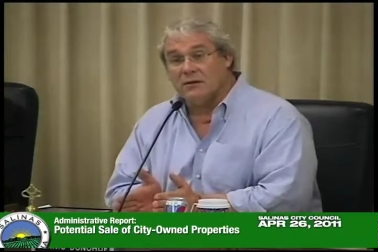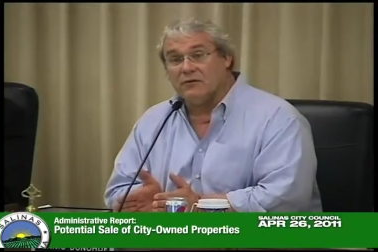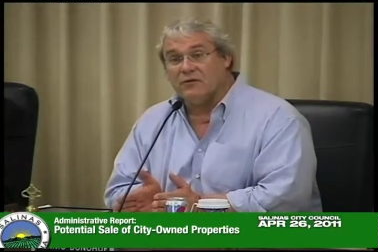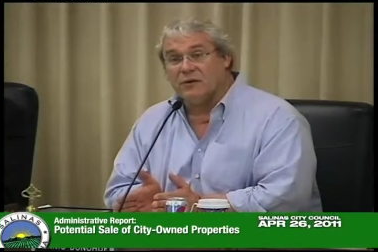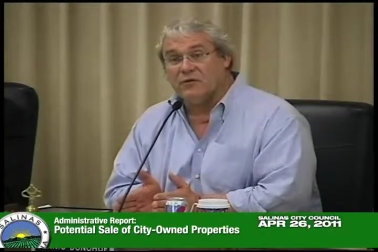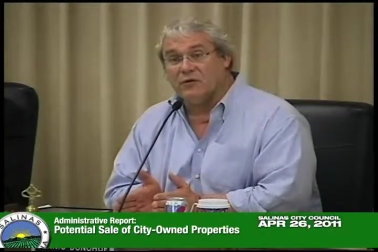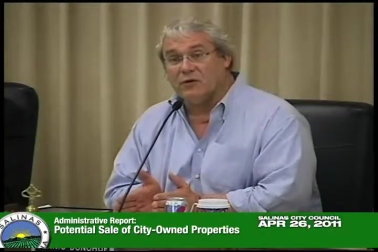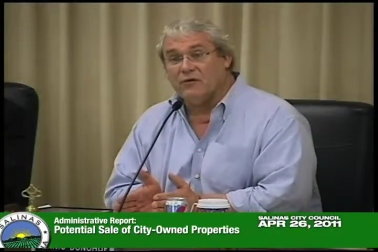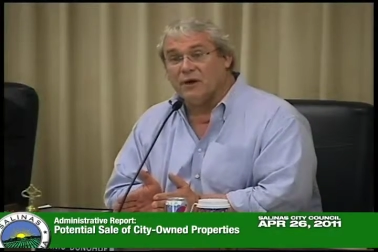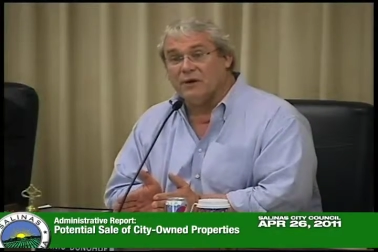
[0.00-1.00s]
some
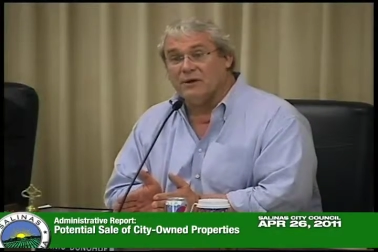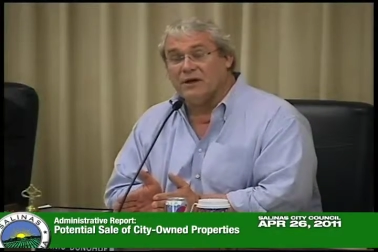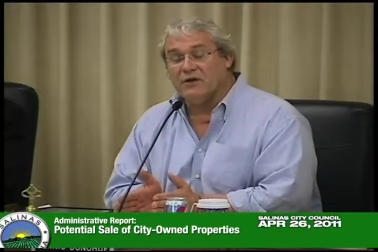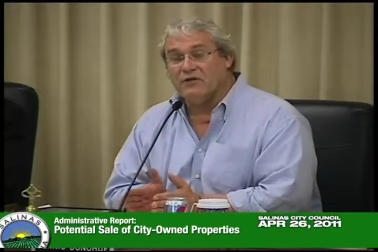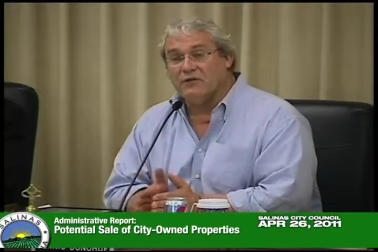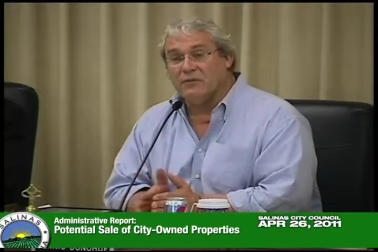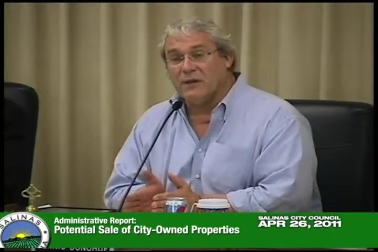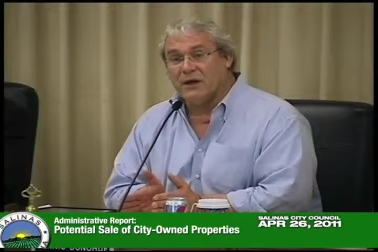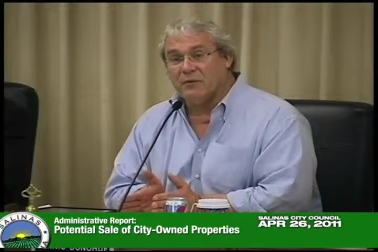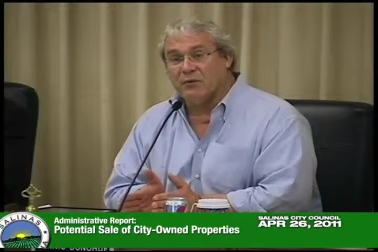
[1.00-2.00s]
sort of recommendation from
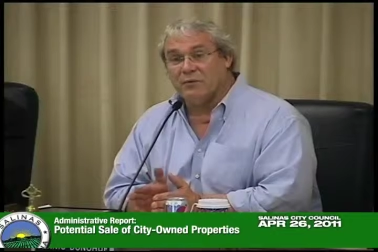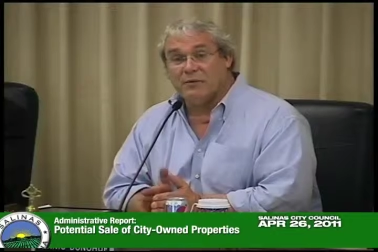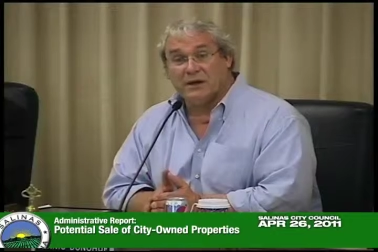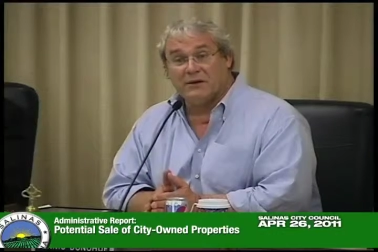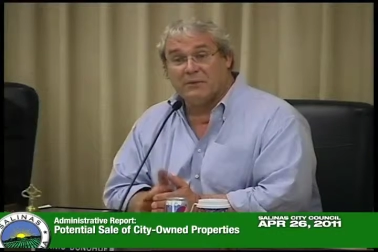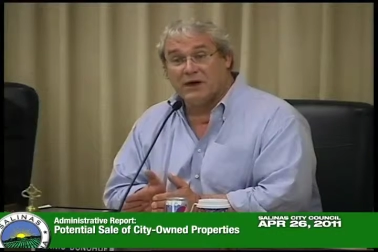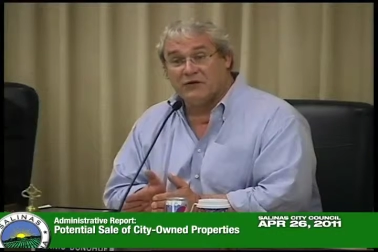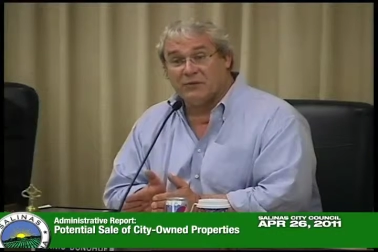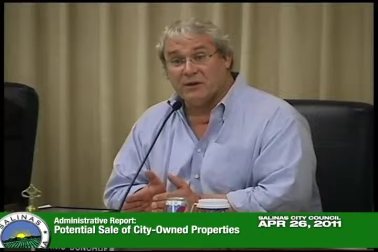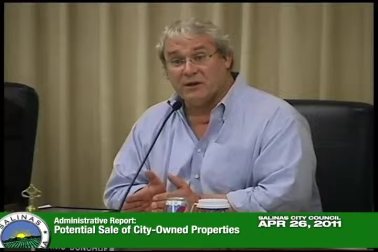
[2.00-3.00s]
that group about the
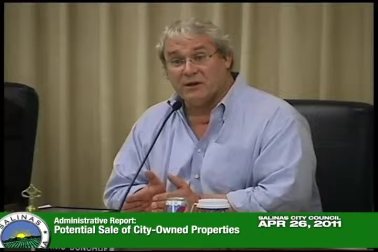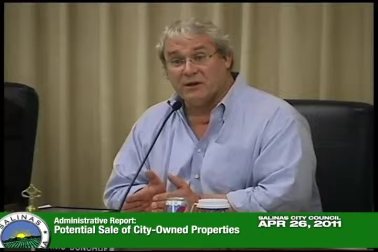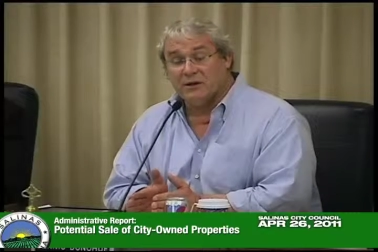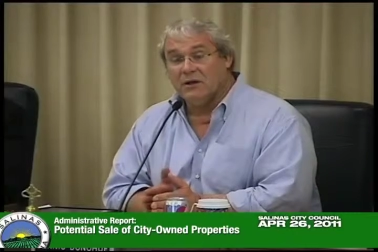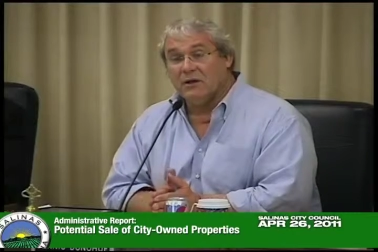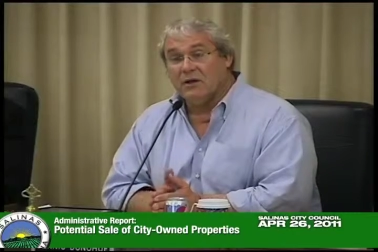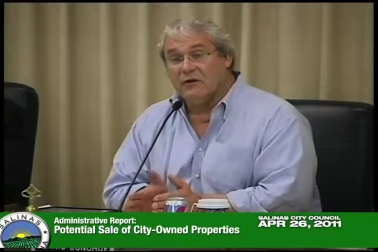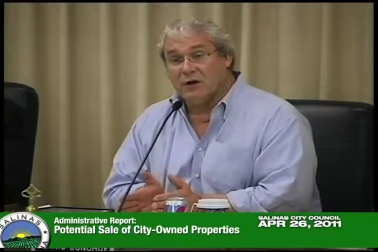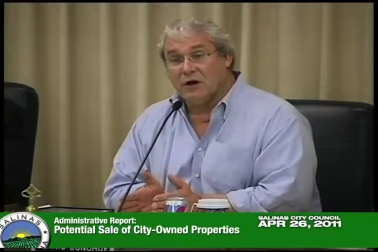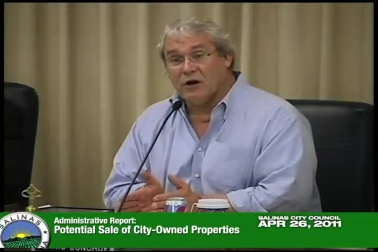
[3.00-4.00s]
possibility
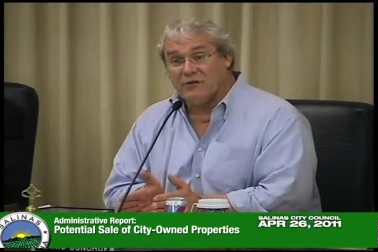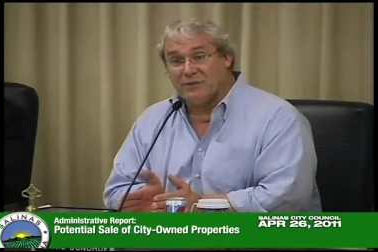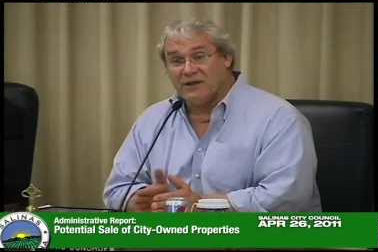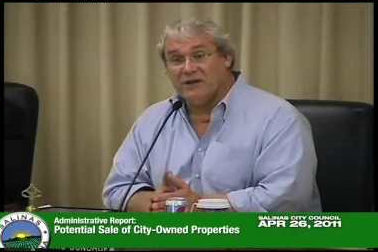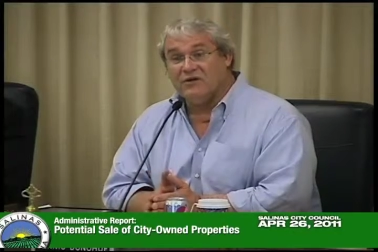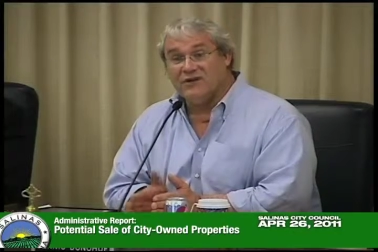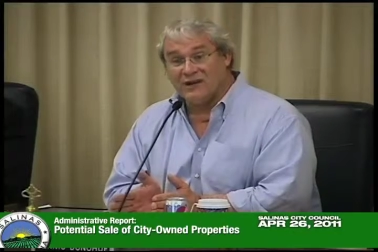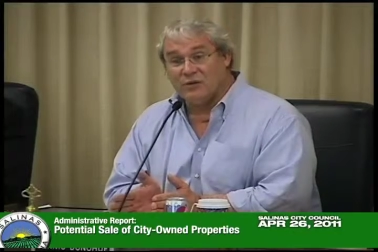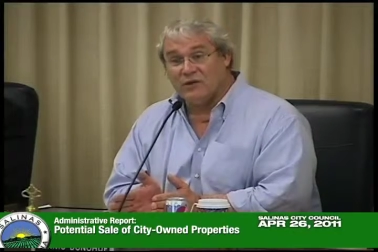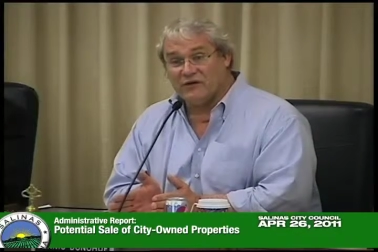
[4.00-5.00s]
of an RFP,
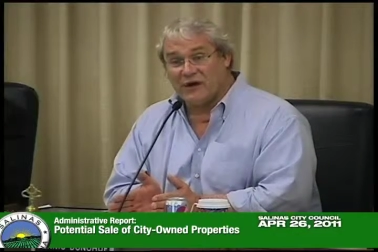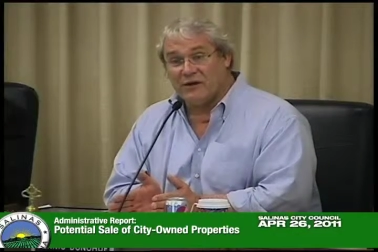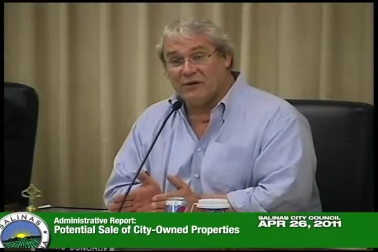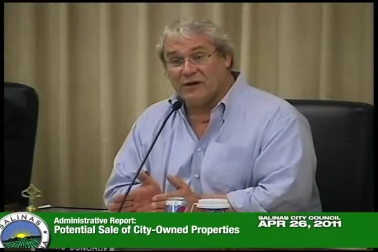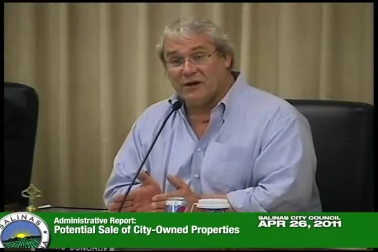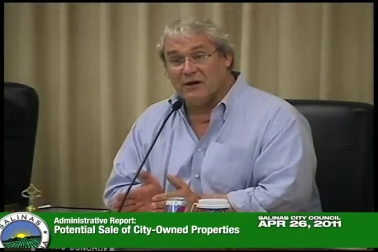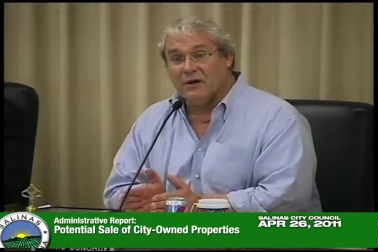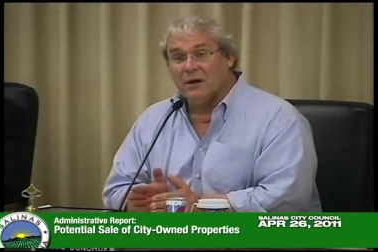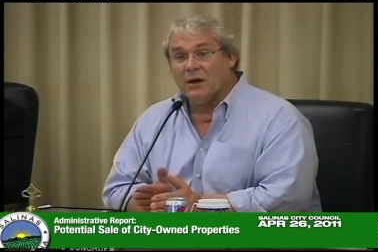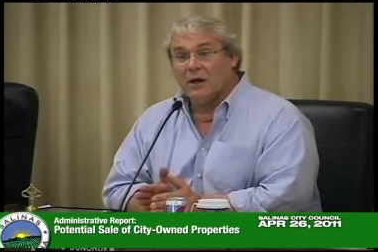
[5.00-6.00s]
seeing what's out
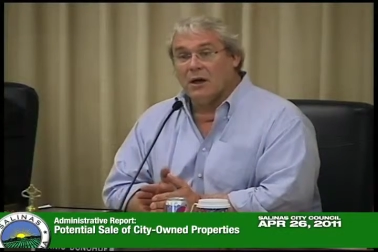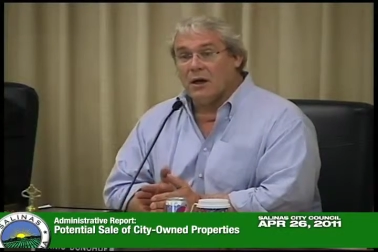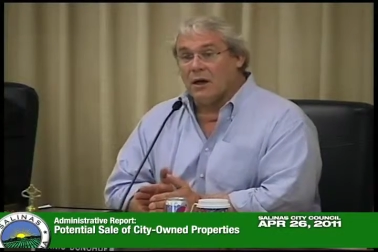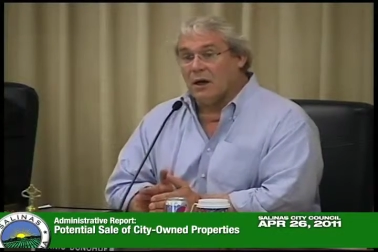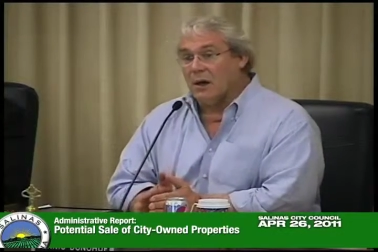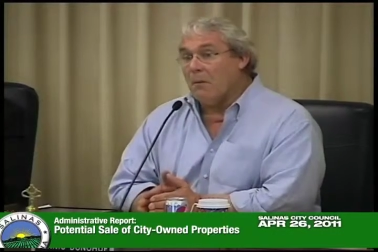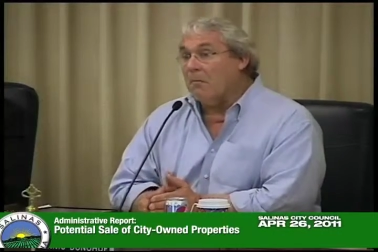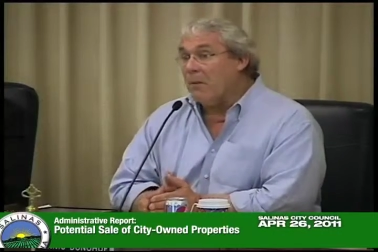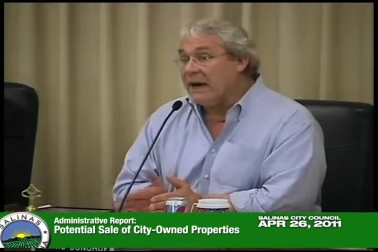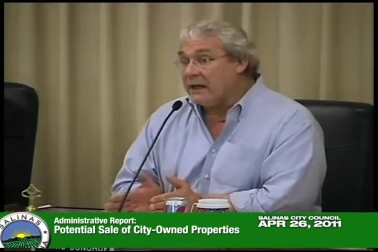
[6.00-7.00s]
there, uh,
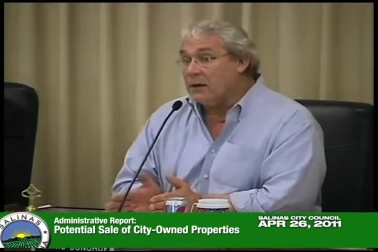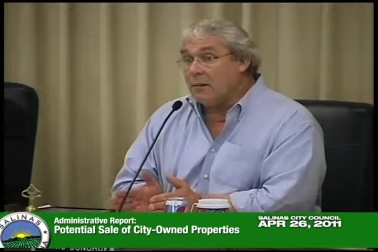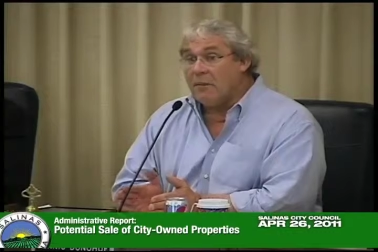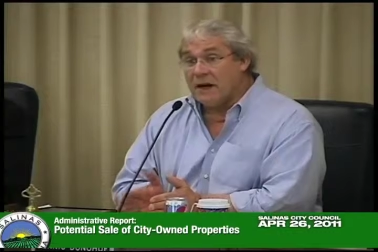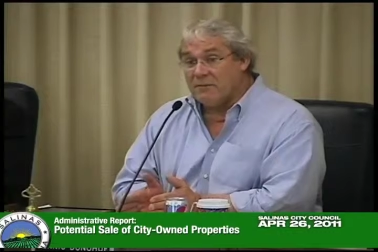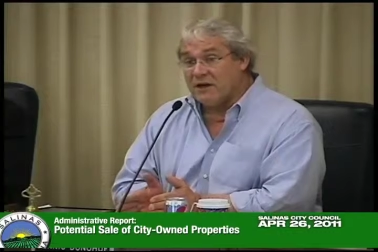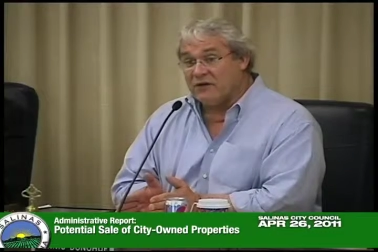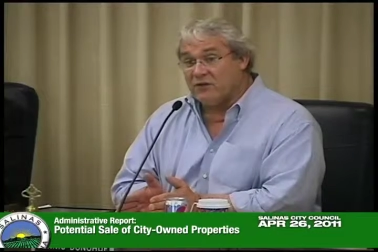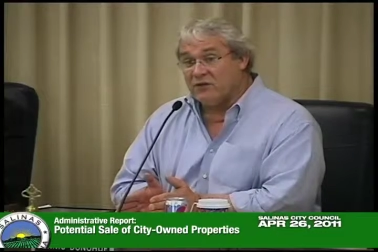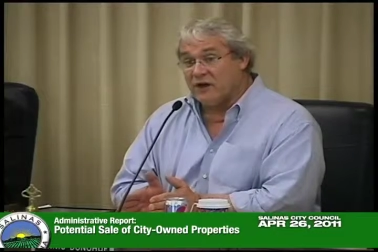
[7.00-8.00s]
might might make
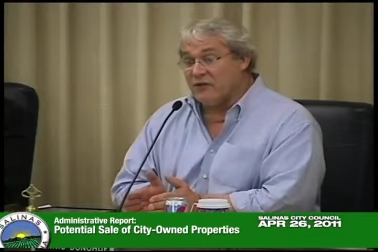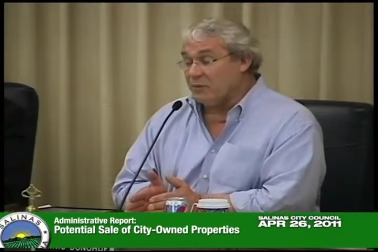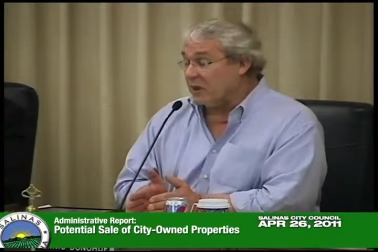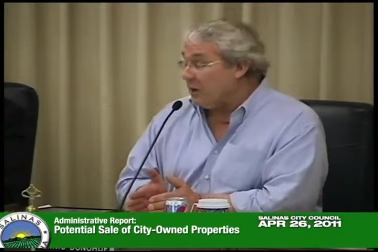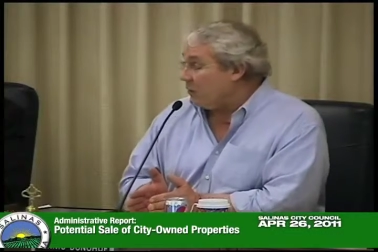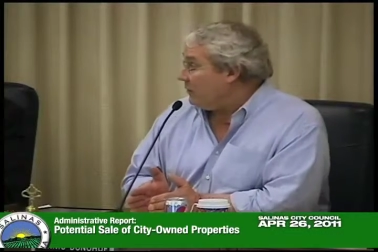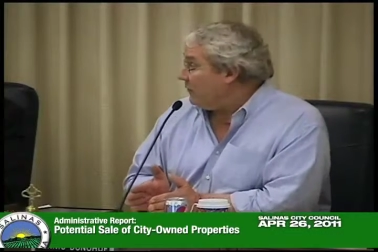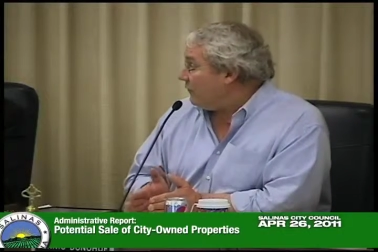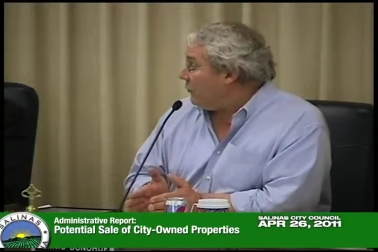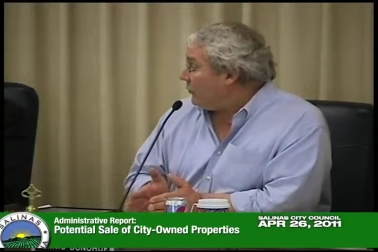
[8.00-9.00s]
some sense. But I would
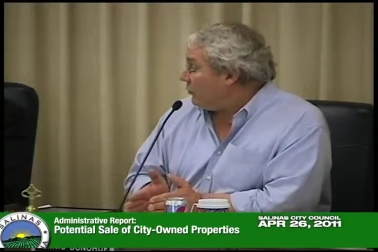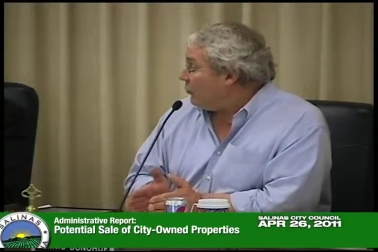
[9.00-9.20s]
defer to the